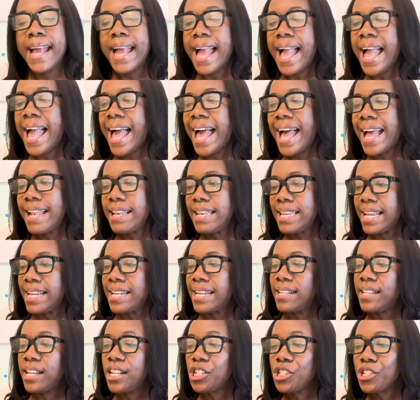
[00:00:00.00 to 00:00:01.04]
And in
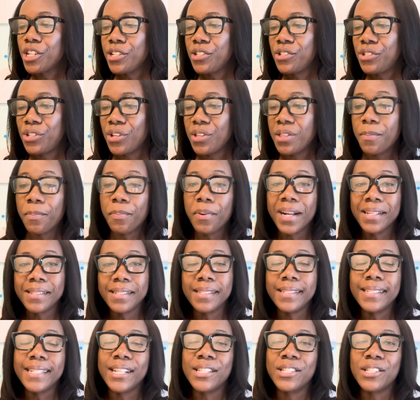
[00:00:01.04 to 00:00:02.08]
addition to the
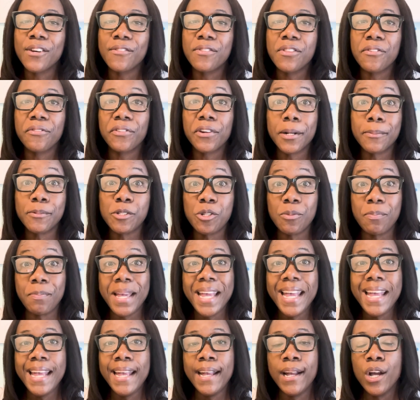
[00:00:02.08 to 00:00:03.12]
present tense of the verb to
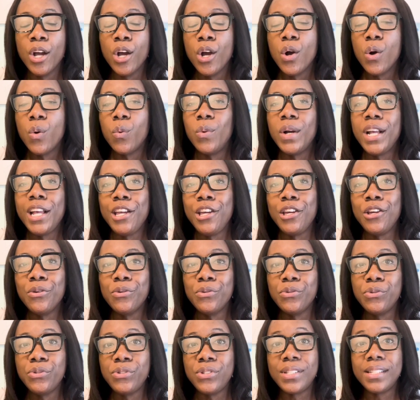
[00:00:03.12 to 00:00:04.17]
be, we
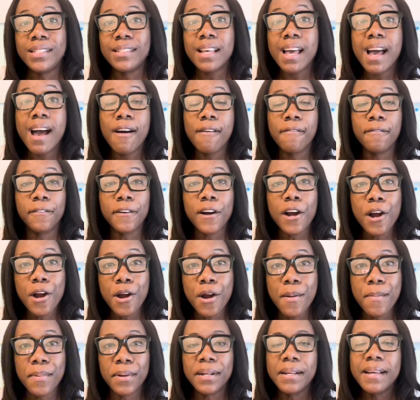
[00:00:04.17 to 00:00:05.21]
use a
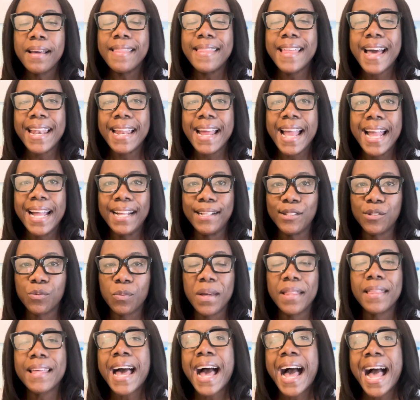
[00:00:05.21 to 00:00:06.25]
verb that ends
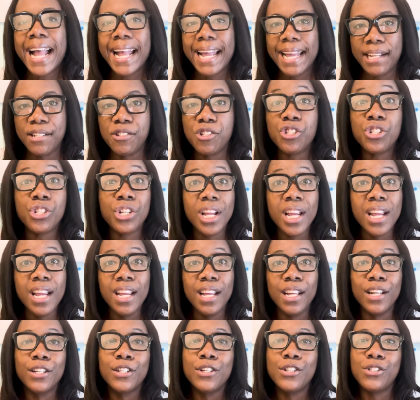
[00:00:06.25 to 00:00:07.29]
with
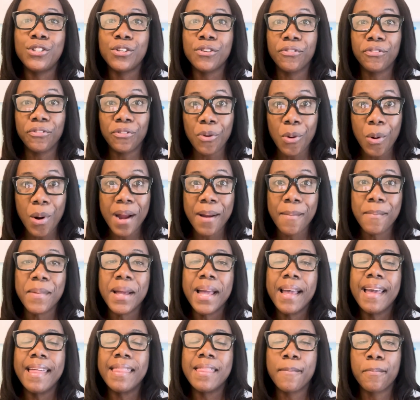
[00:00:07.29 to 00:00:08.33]
ing to form
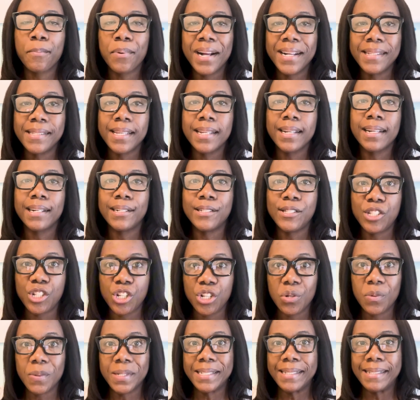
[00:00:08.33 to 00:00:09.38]
the present
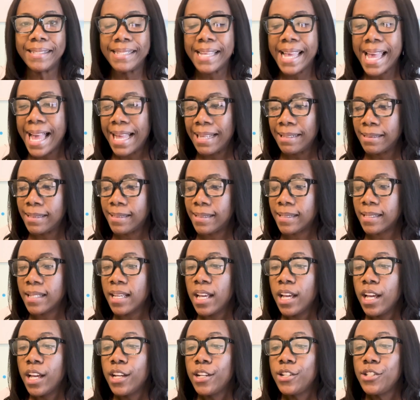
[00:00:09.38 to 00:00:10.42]
continuous tense.
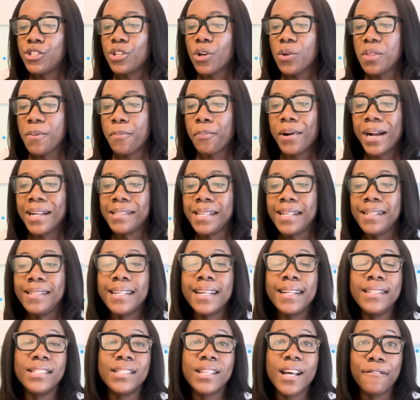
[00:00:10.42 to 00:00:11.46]
So the present
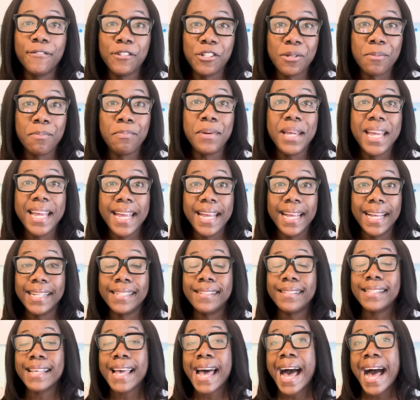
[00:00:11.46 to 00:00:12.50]
tense of to be
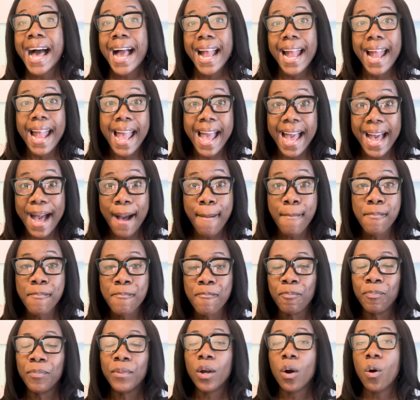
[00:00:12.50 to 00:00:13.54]
is I am
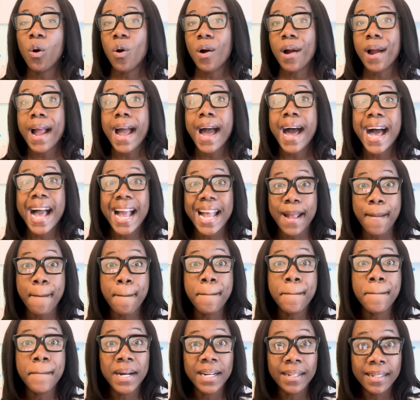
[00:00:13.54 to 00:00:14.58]
or
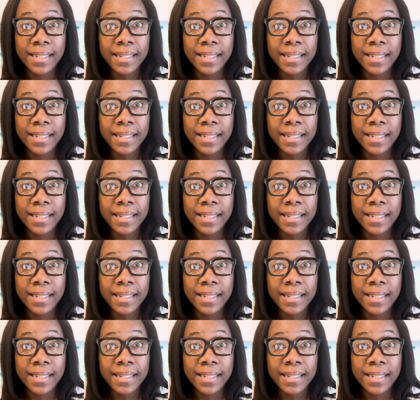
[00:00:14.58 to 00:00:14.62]
I'm